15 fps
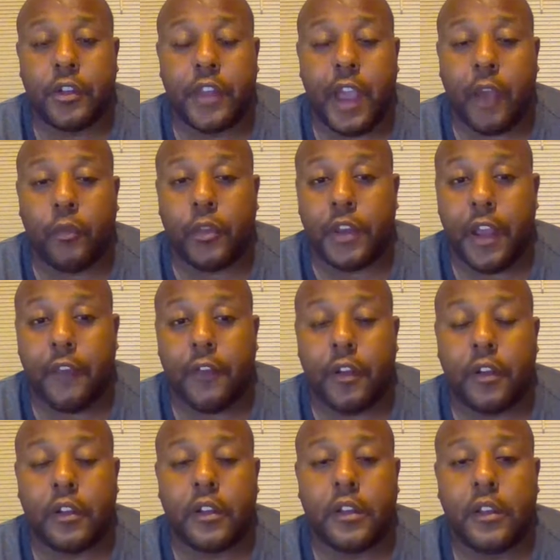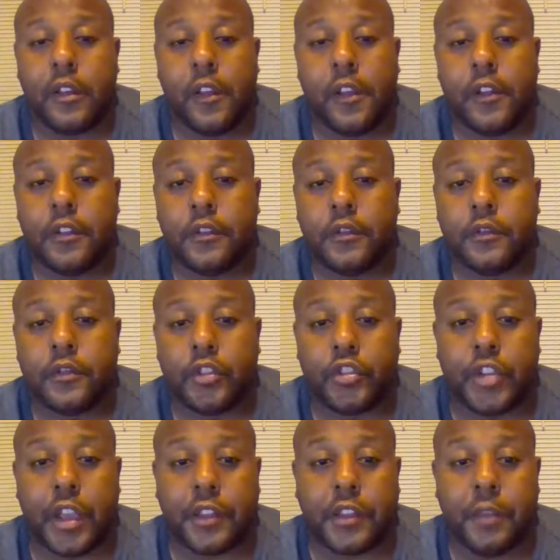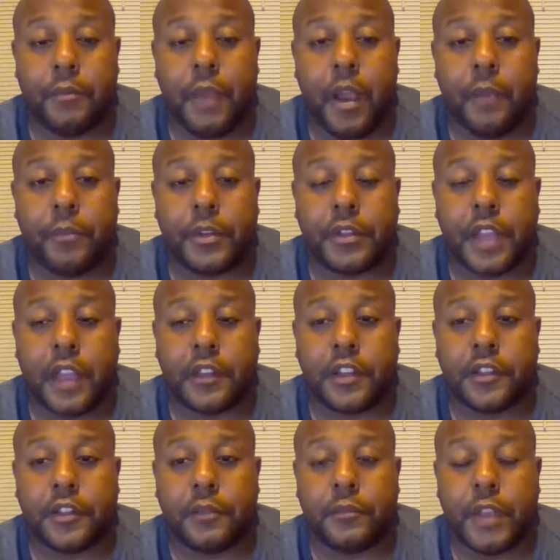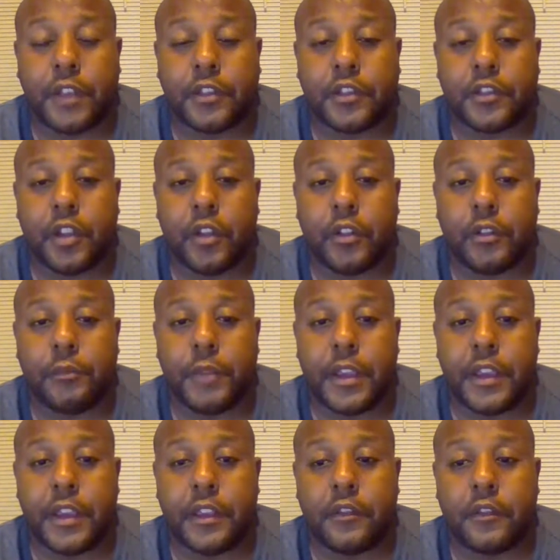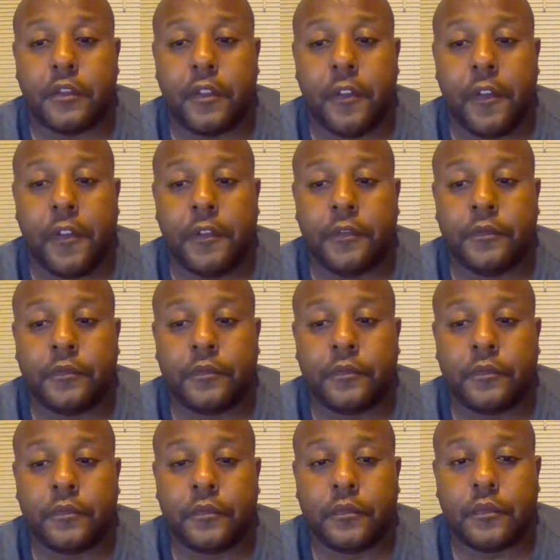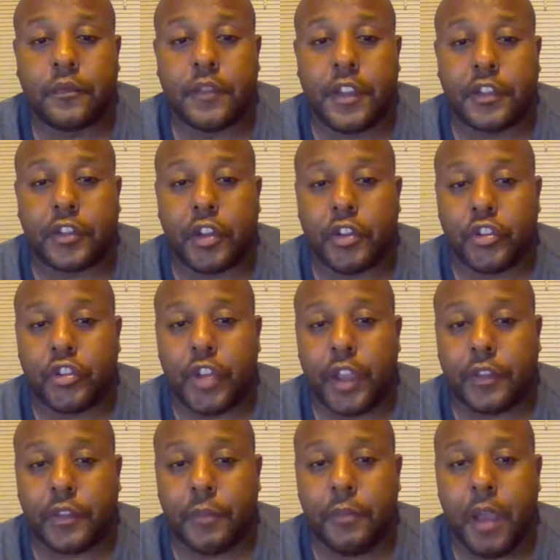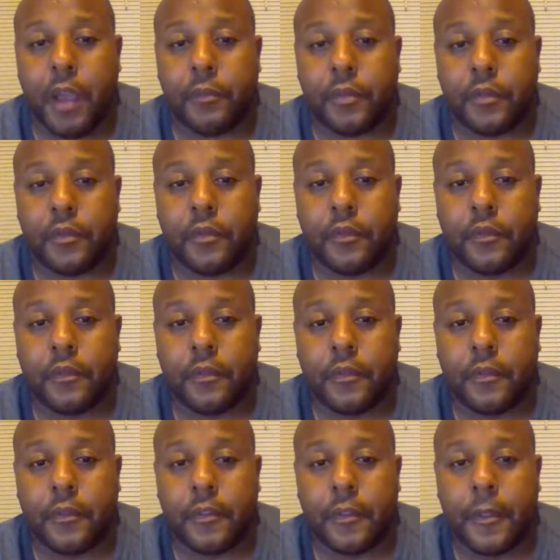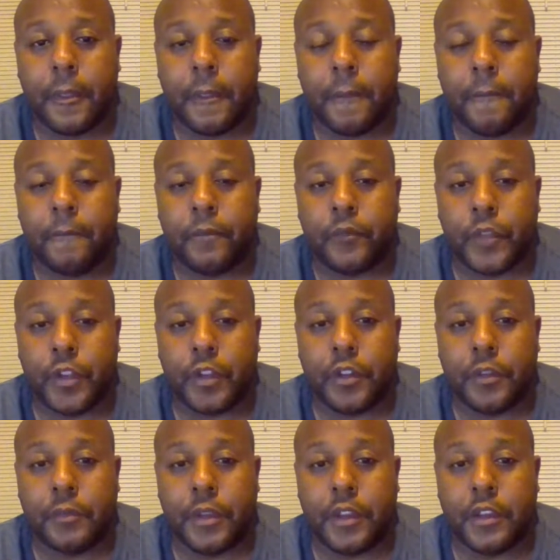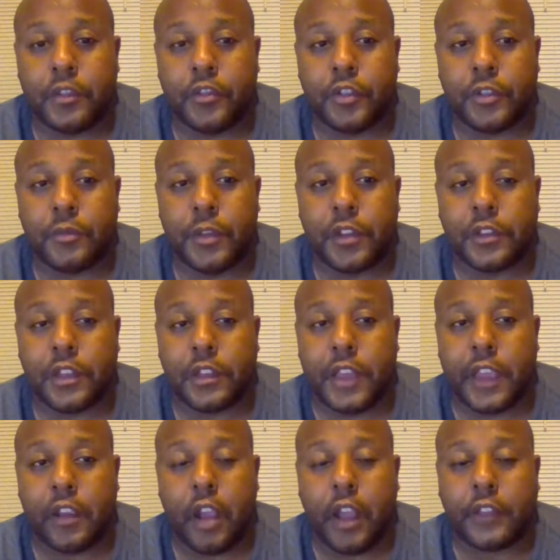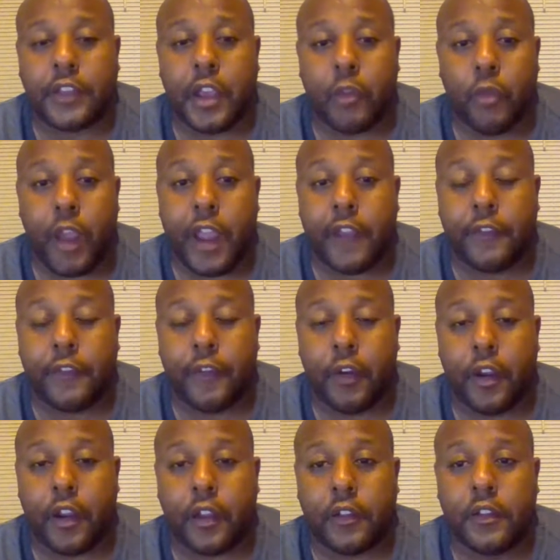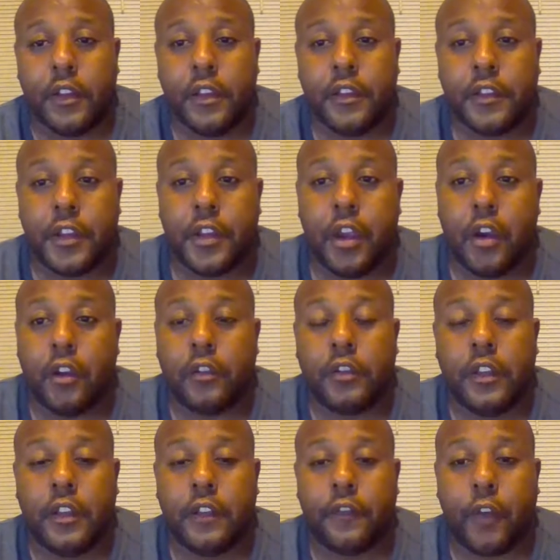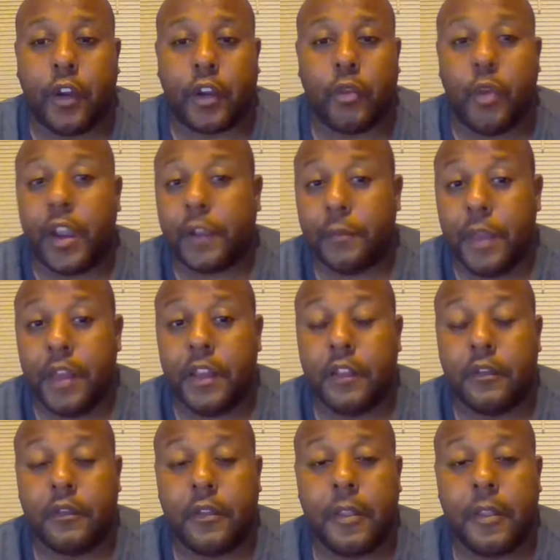that whatever, shut them up. But that doesn't necessarily mean it's going to shut them up. You know what I mean? It just means that they got their way for a quick minute.